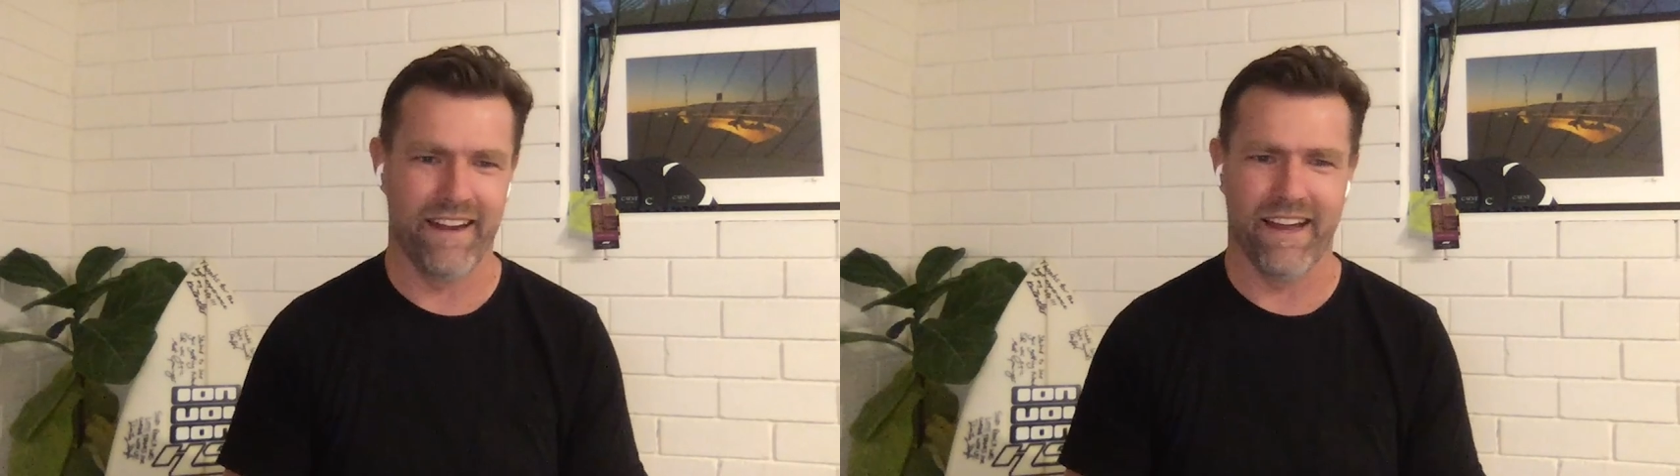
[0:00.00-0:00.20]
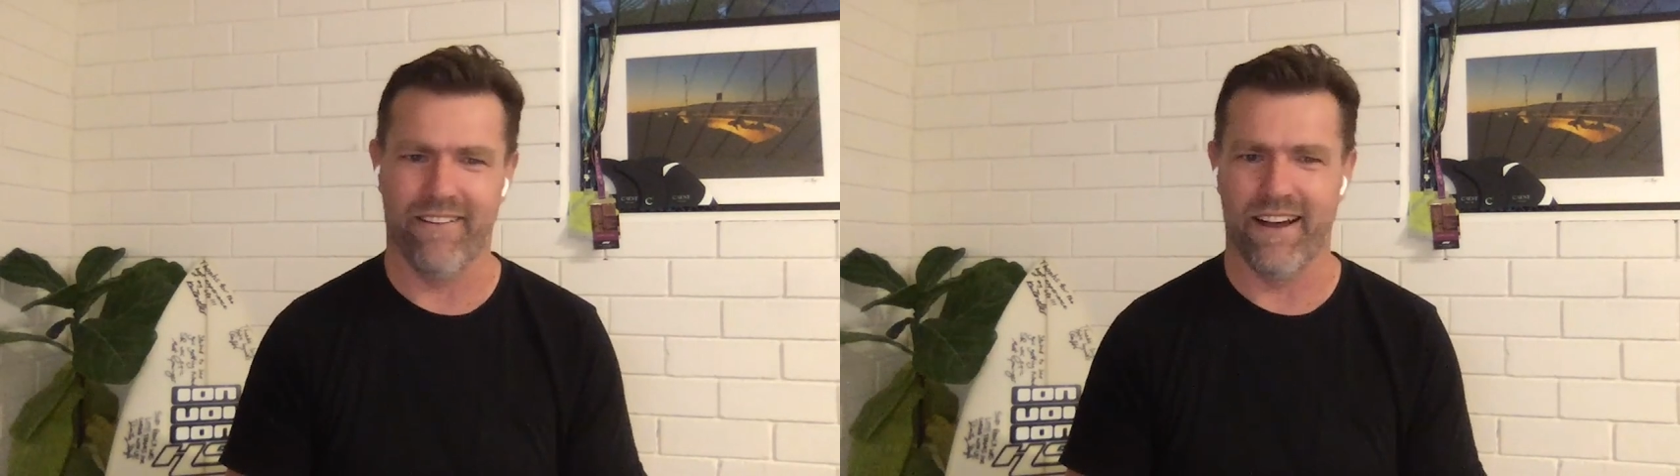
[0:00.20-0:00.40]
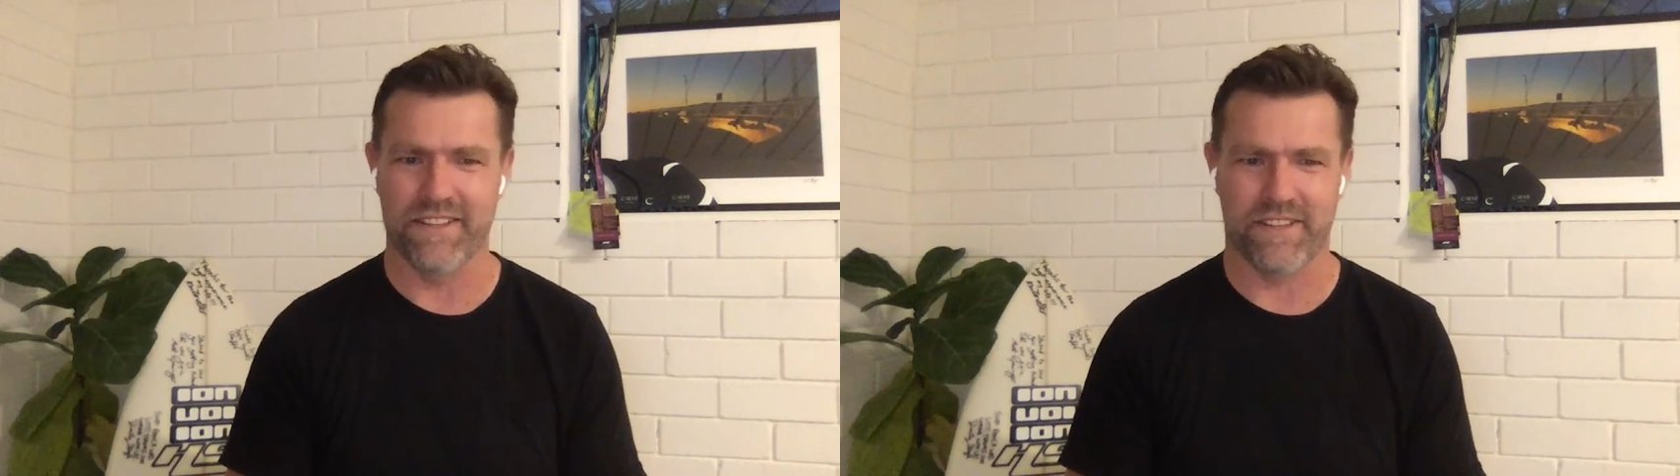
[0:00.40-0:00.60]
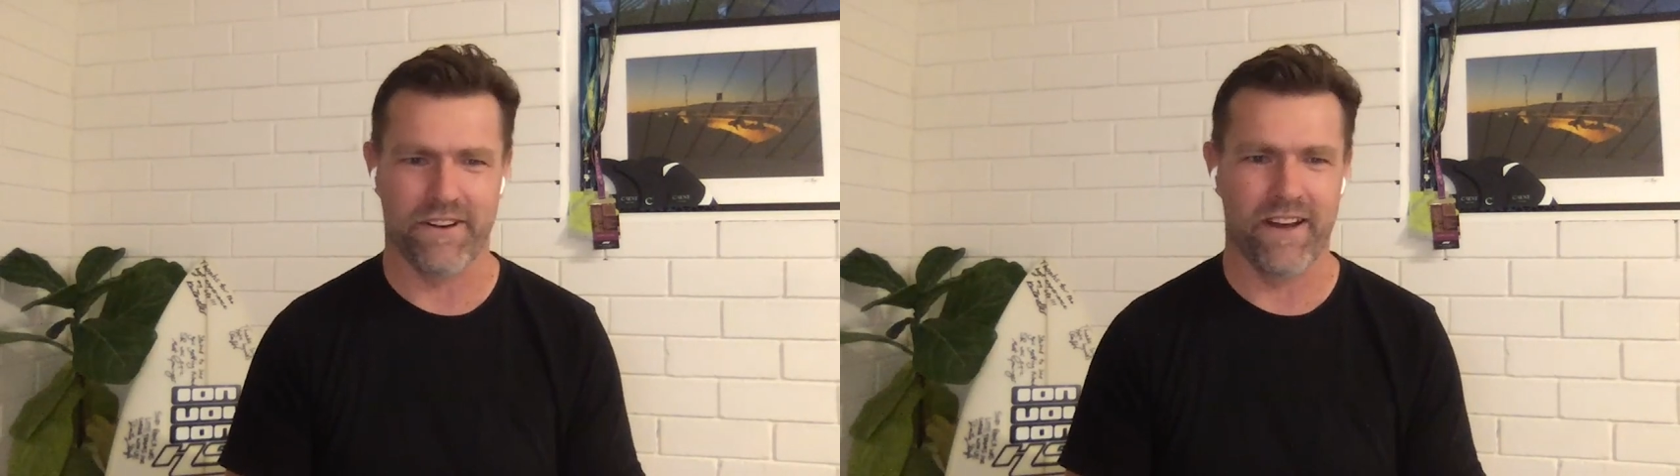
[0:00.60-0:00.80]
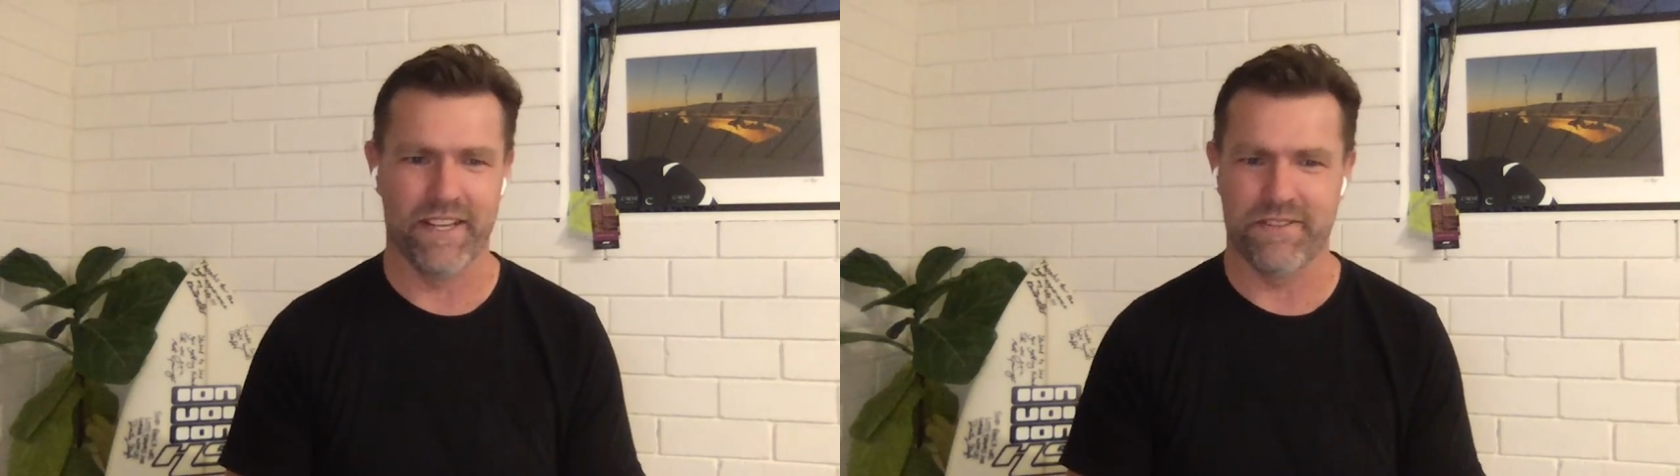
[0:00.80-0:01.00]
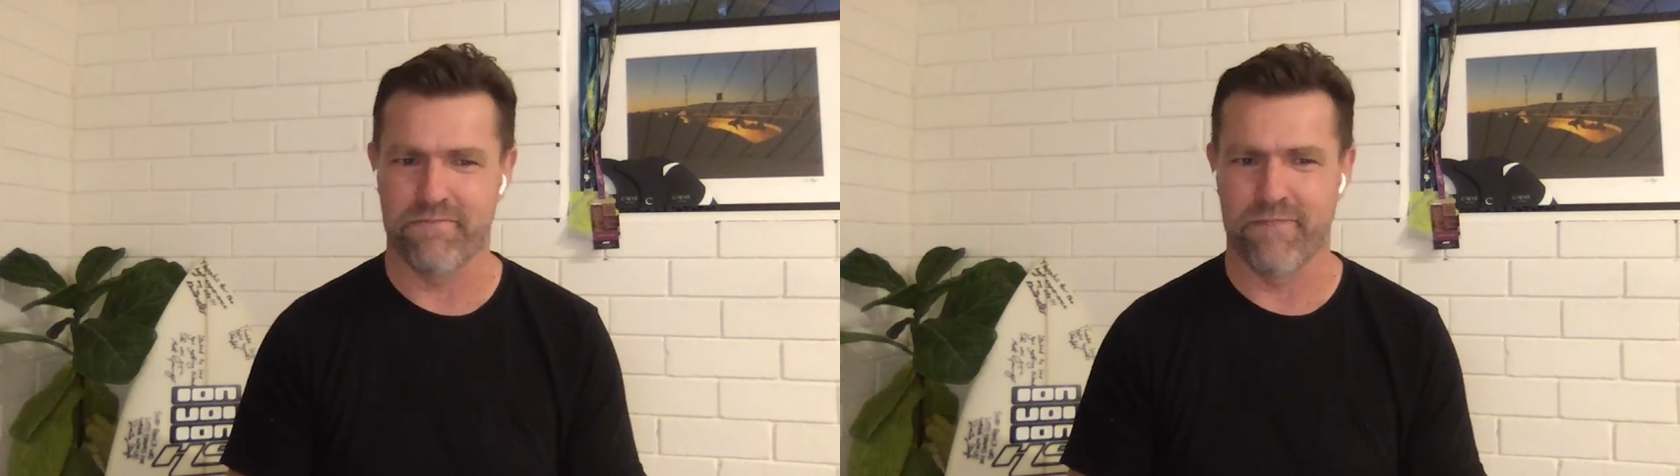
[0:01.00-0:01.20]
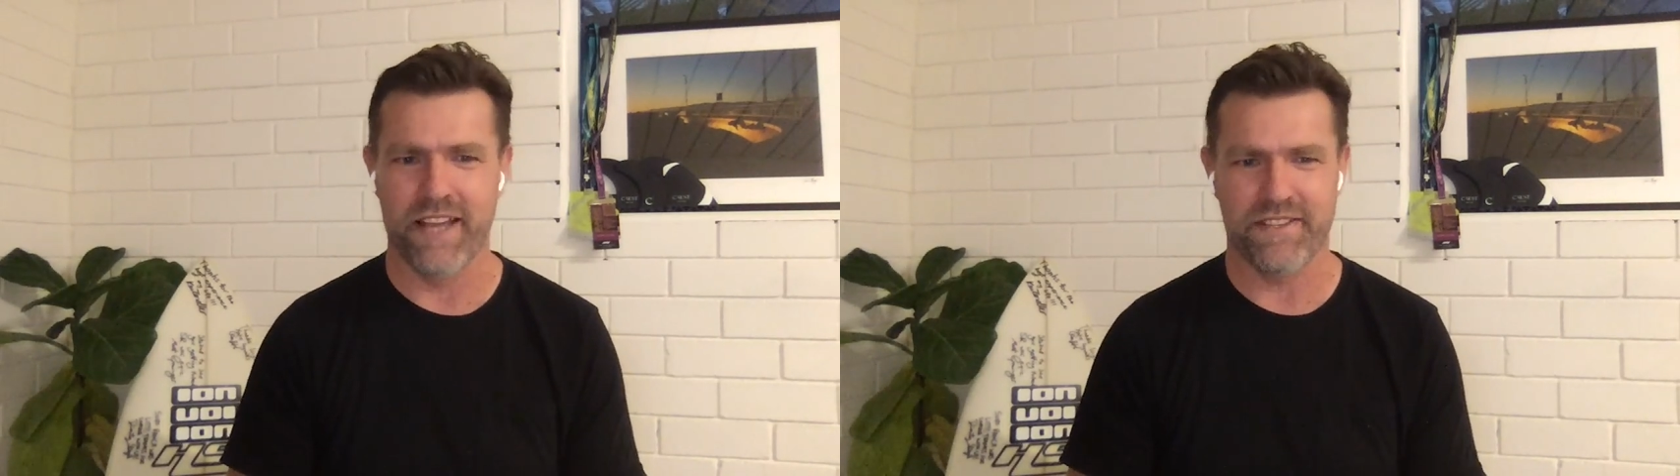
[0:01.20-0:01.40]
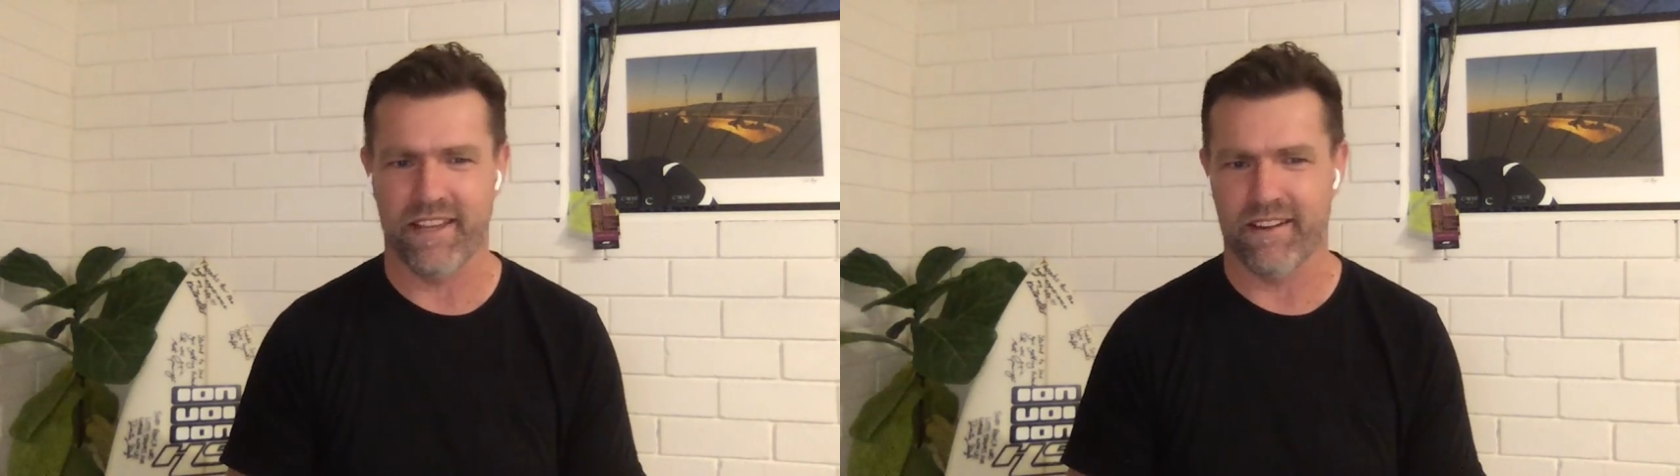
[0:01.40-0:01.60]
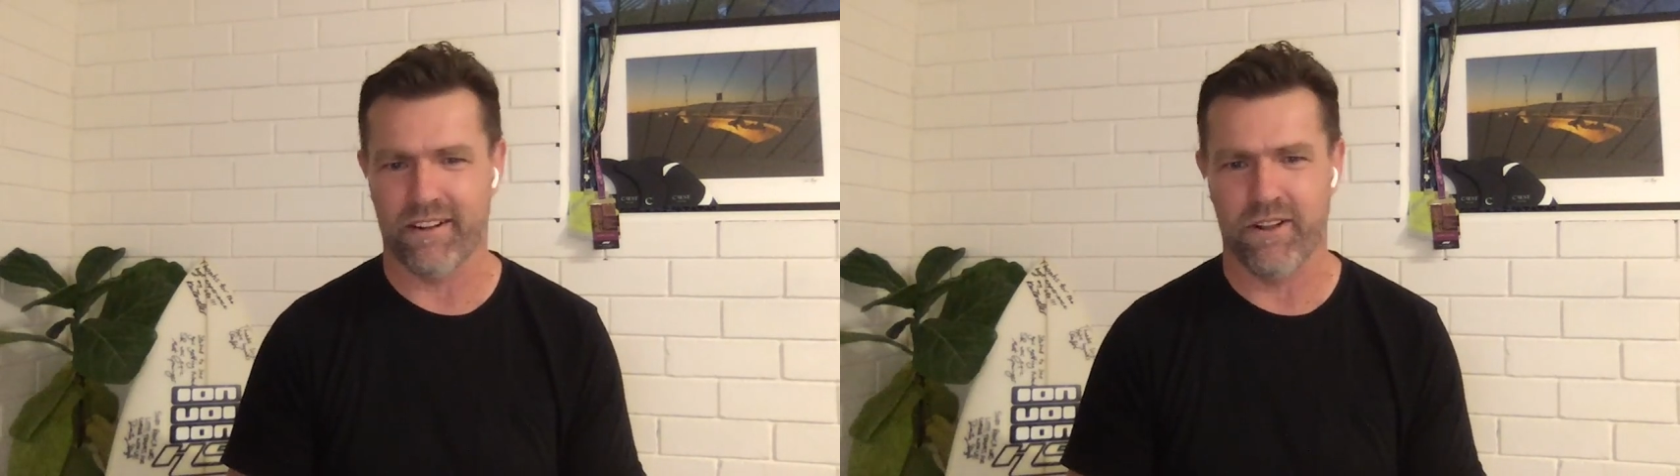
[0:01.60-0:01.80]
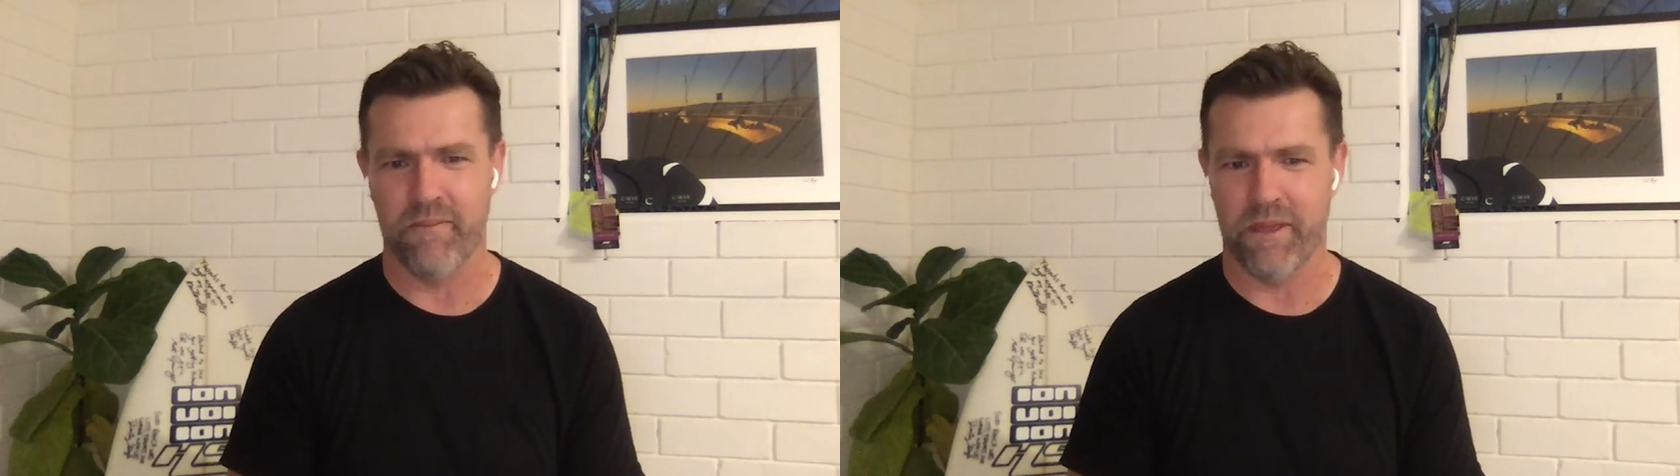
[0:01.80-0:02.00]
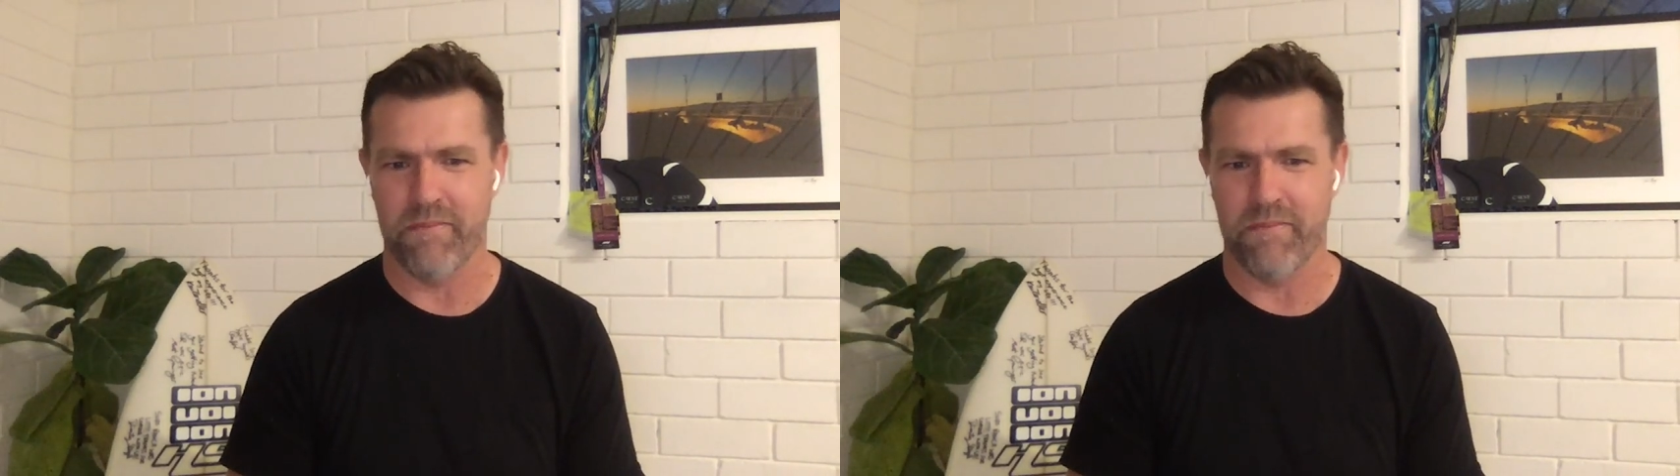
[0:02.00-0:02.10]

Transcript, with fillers: us guys racing and climbing